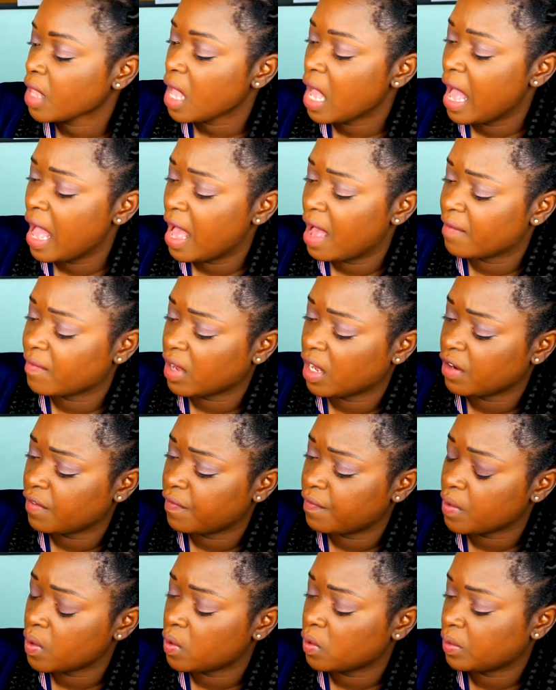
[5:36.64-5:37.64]
I have
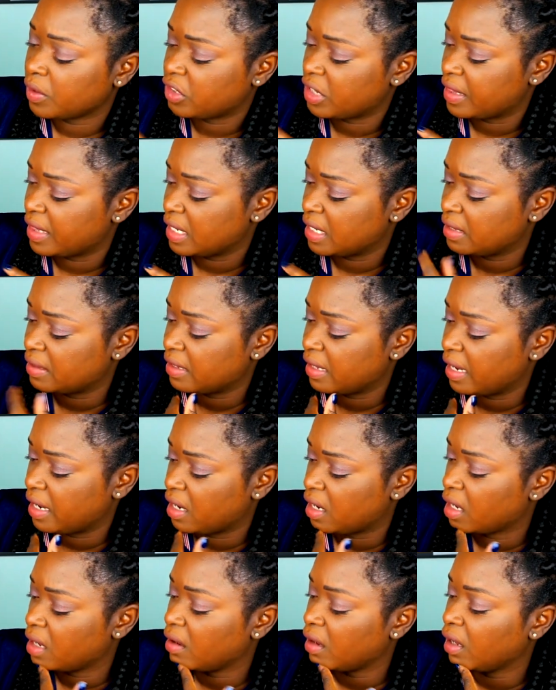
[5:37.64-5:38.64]
Unfold, which I think is
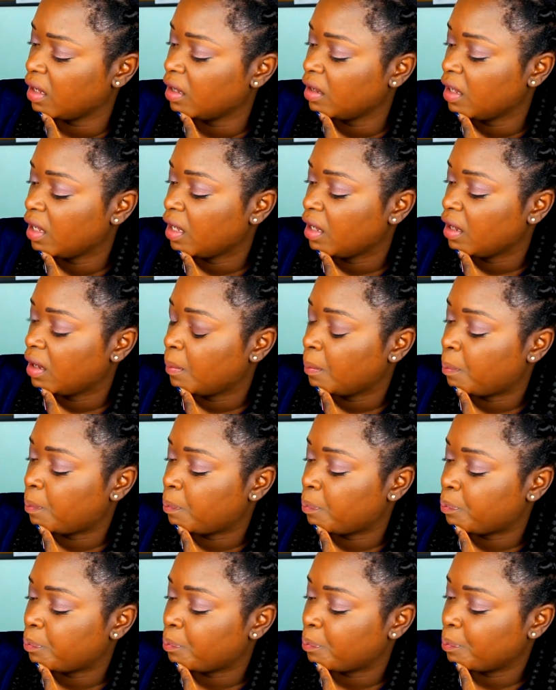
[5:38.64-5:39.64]
like a
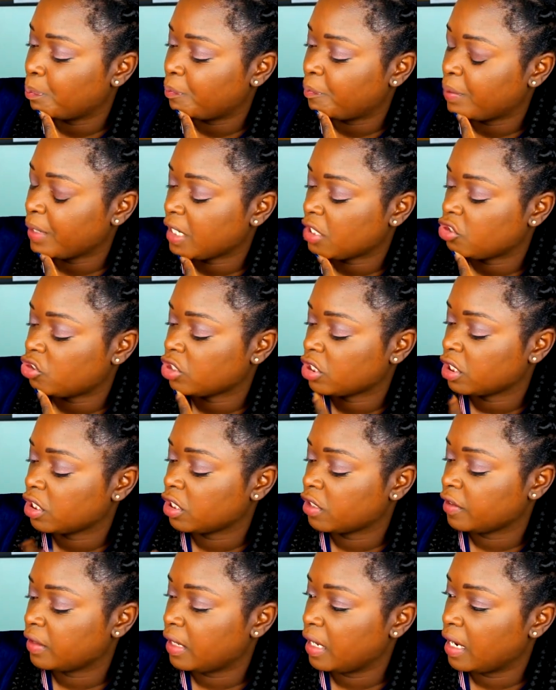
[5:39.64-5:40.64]

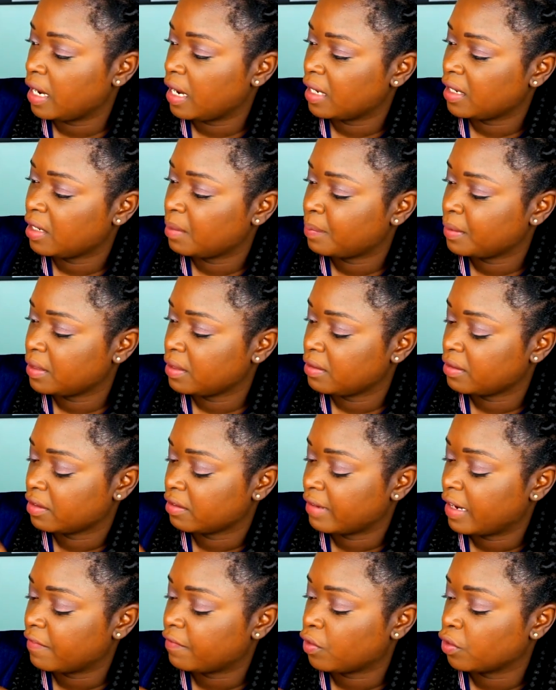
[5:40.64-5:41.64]
picture thing. I need to put these in
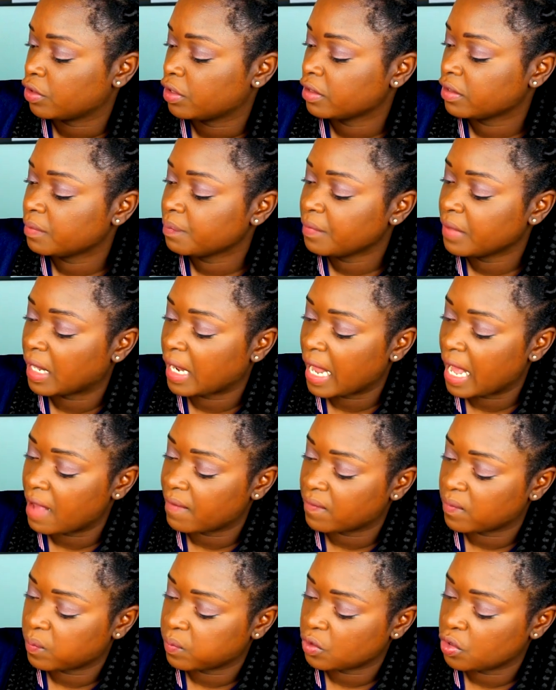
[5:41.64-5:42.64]
the right folders. Then I
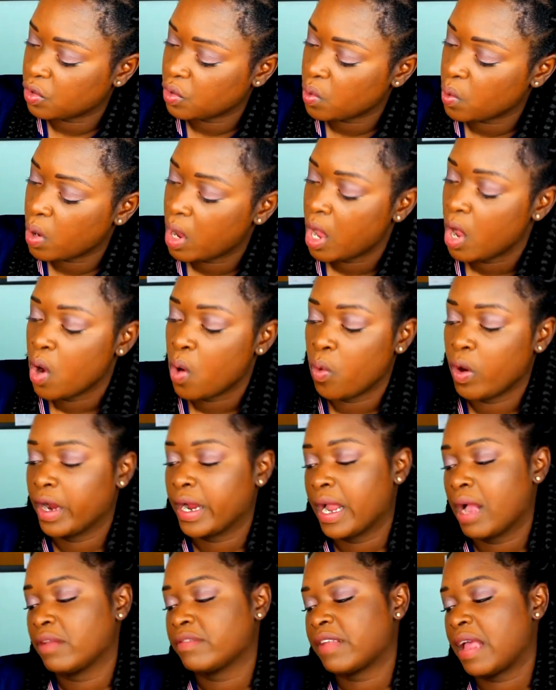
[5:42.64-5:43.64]
have two
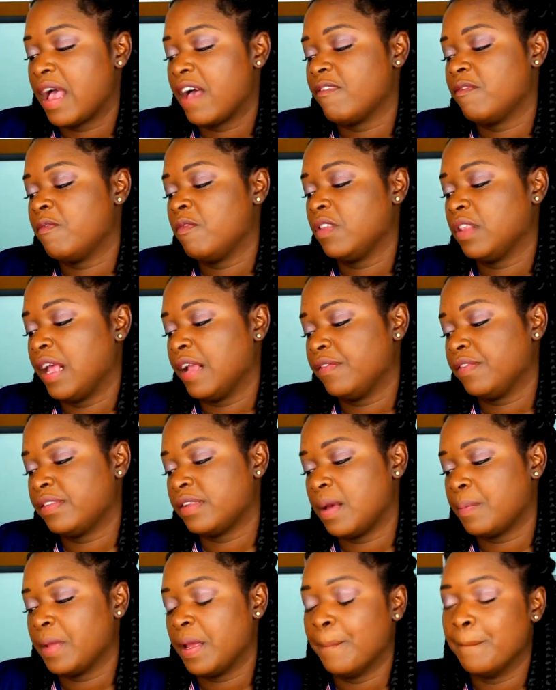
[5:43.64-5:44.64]
workouts. I have
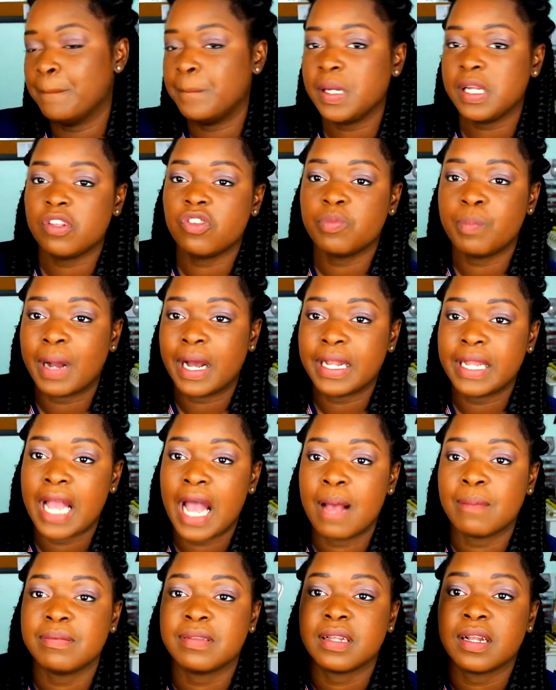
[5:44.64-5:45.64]
Lifesome and Beachbody
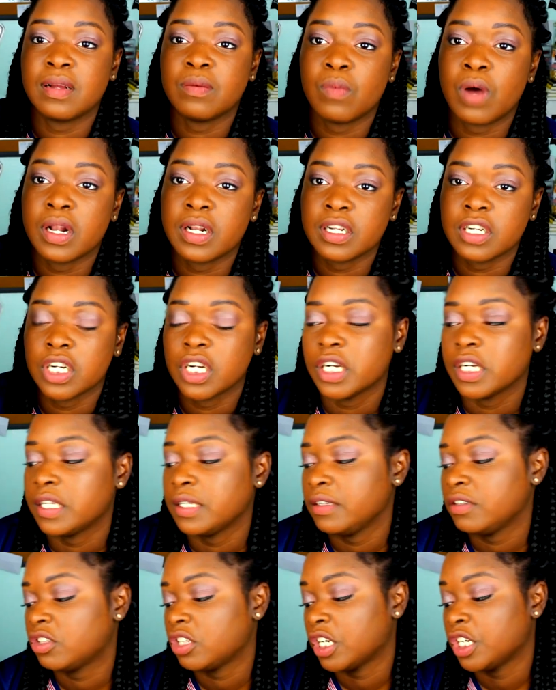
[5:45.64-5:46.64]
apps that I want to
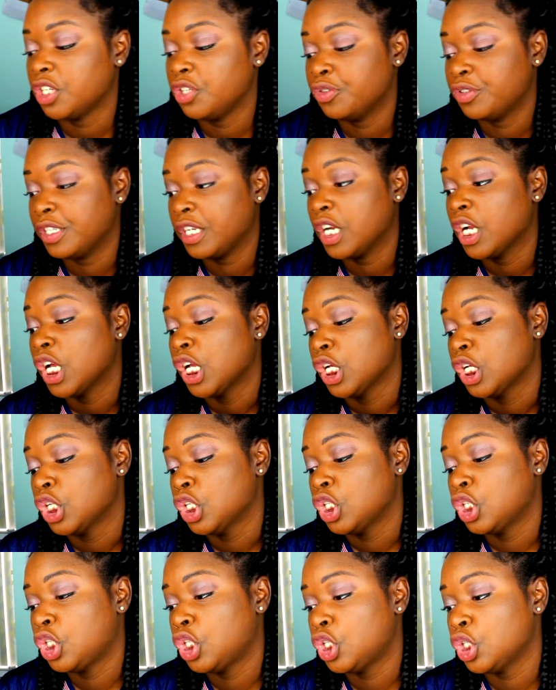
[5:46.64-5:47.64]
currently start using
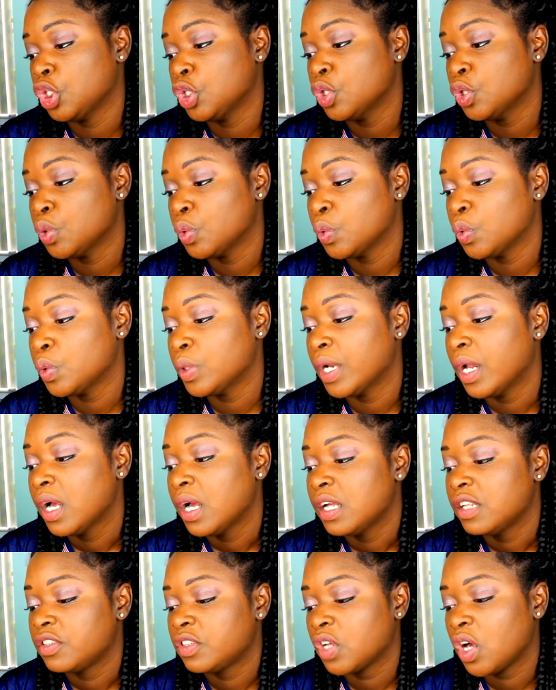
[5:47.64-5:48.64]
soon.
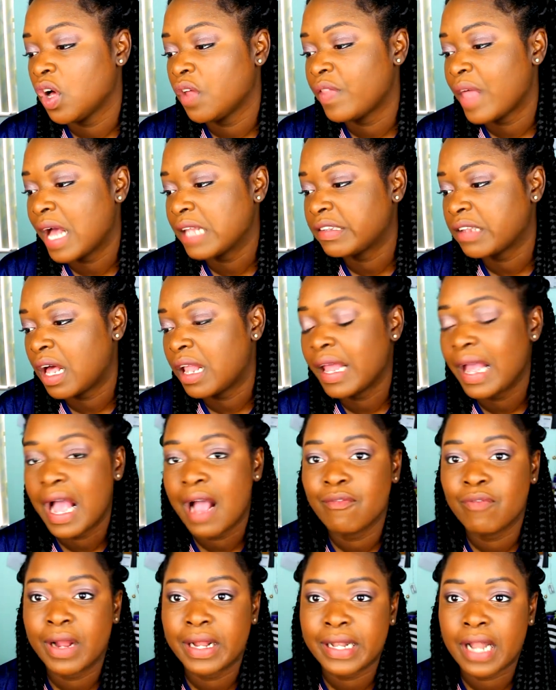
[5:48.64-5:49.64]
So that's all I
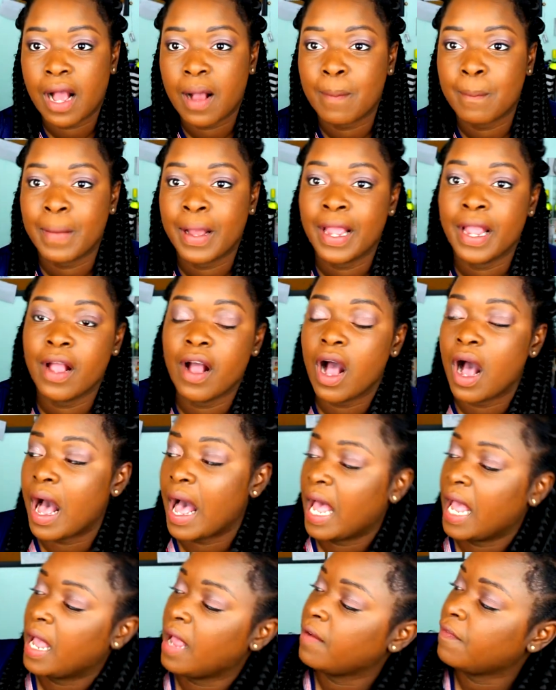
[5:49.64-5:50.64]
have right now on my
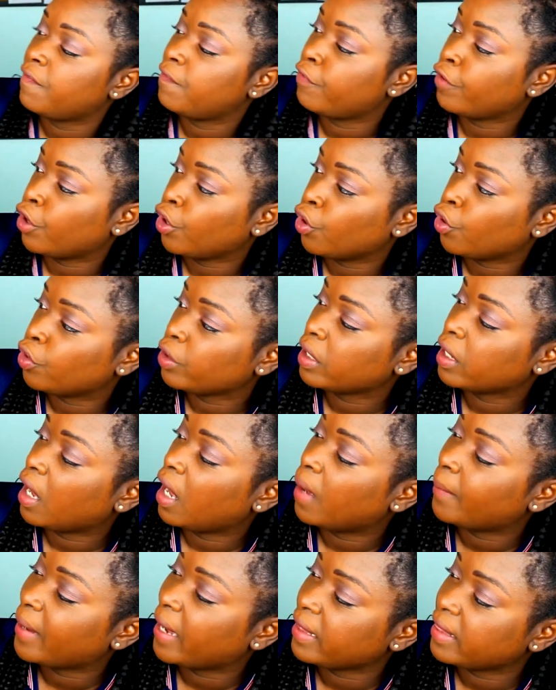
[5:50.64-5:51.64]
iPhone.
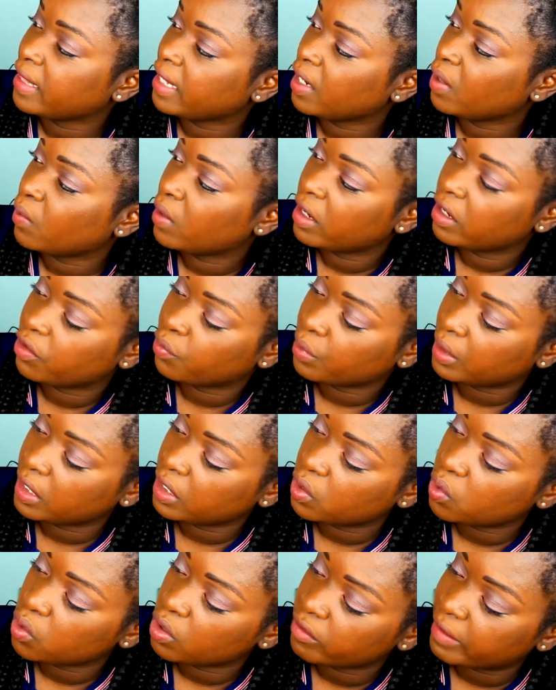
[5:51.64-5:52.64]
I think what is
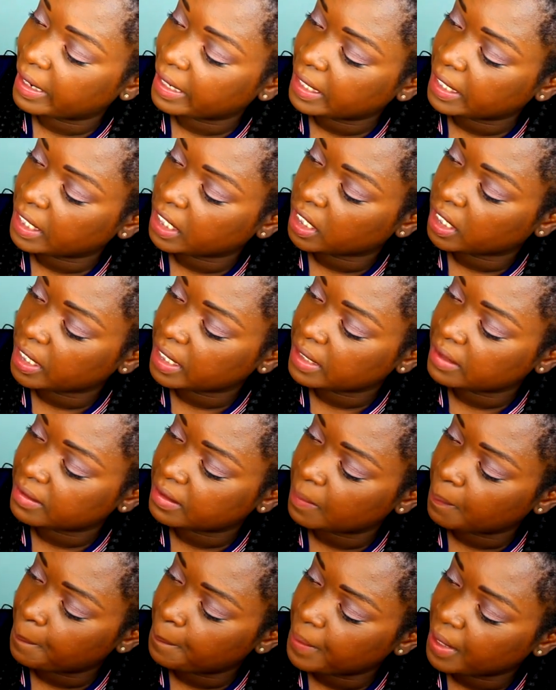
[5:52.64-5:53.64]
really cool right here is
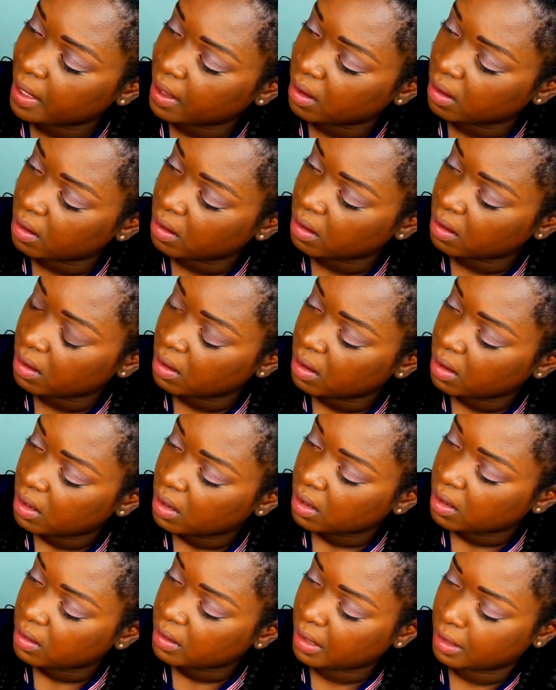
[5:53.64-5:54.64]
the pill.
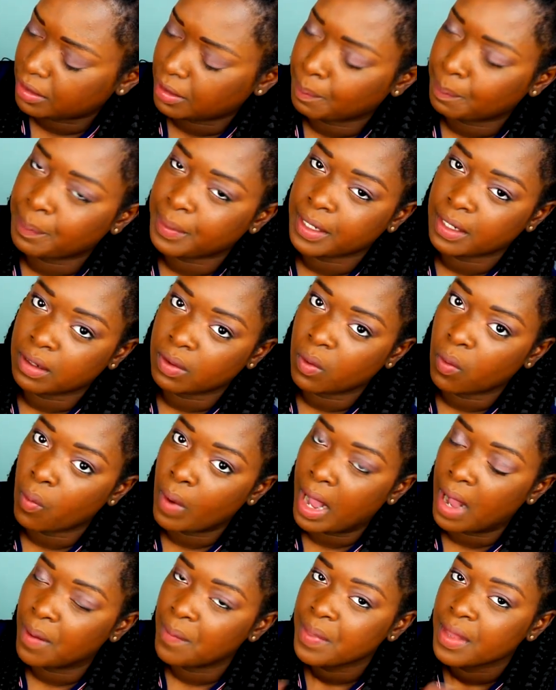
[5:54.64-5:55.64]
Not the pill.
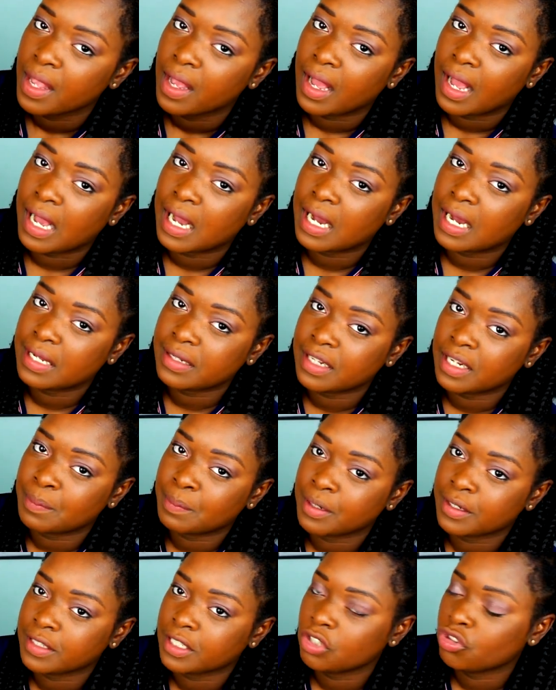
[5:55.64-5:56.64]
Wow. I
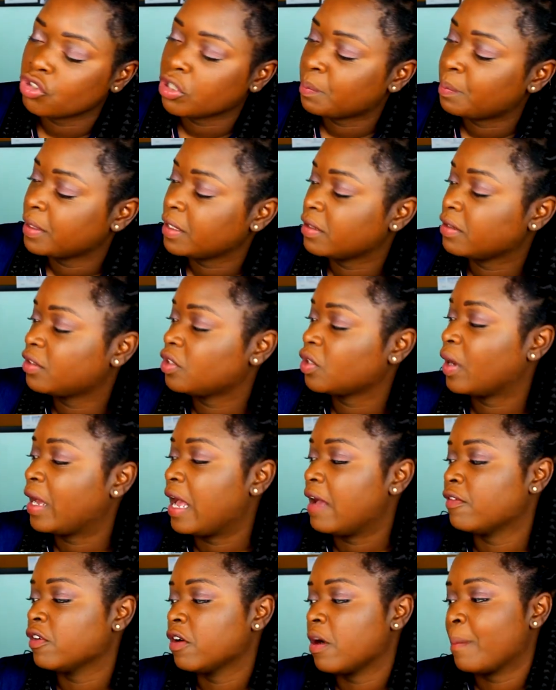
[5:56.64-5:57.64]
take birth control pills, so I
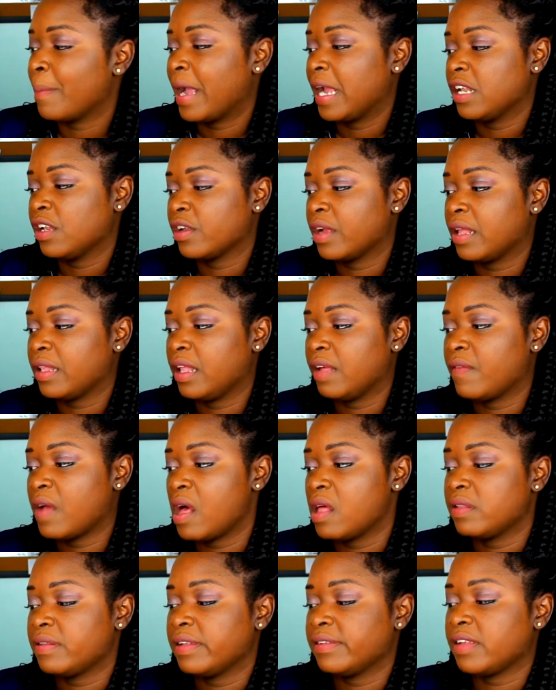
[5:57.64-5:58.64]
have a reminder. I love
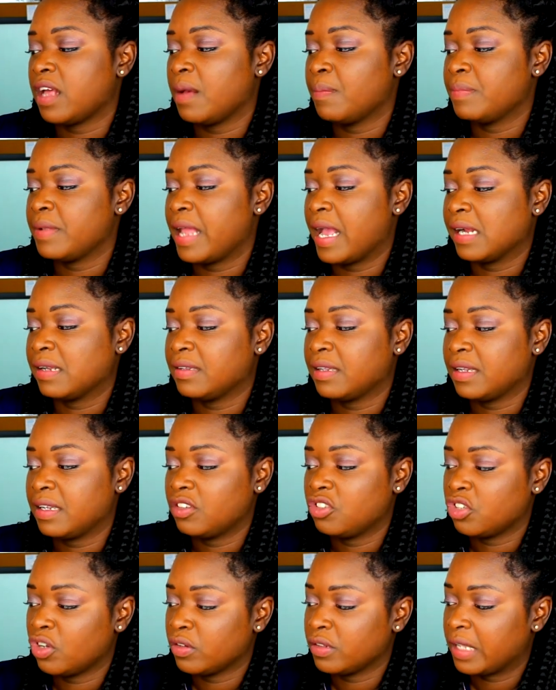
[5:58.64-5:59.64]
how it says up next, and
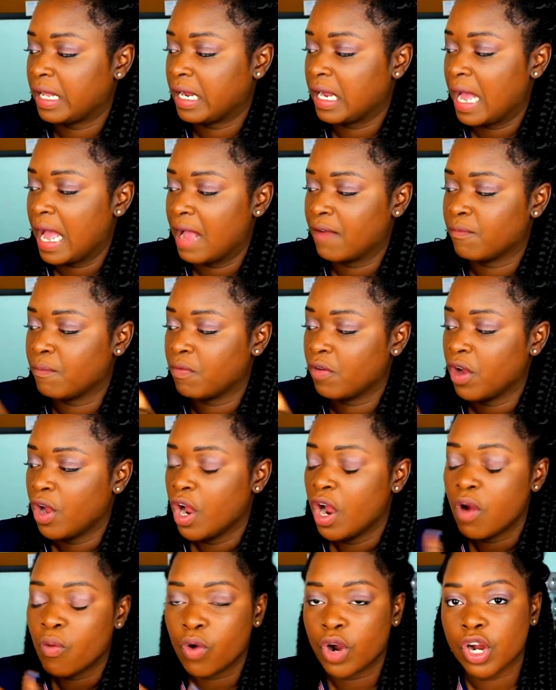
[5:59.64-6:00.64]
it shows like I
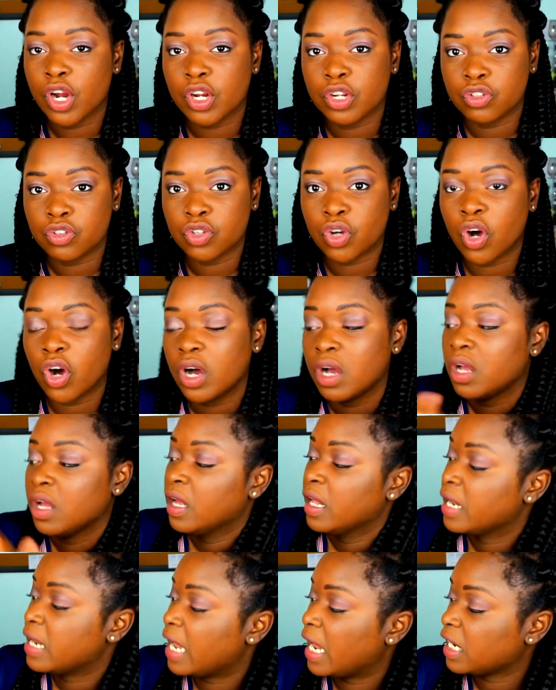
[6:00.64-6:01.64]
have rehearsal
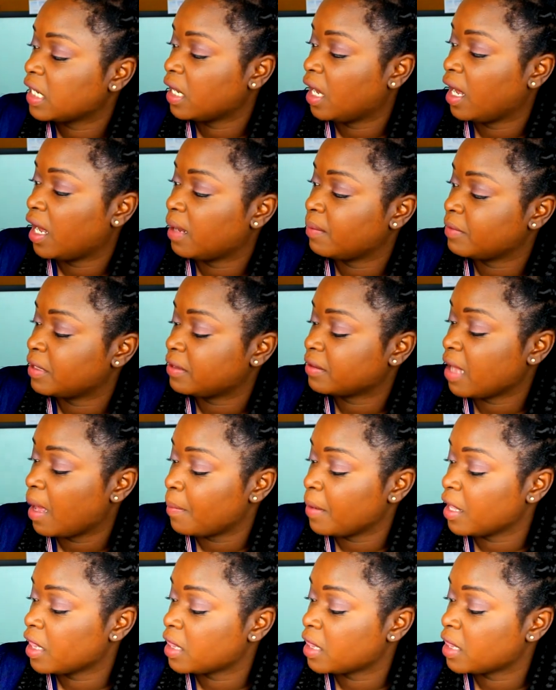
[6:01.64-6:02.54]
this coming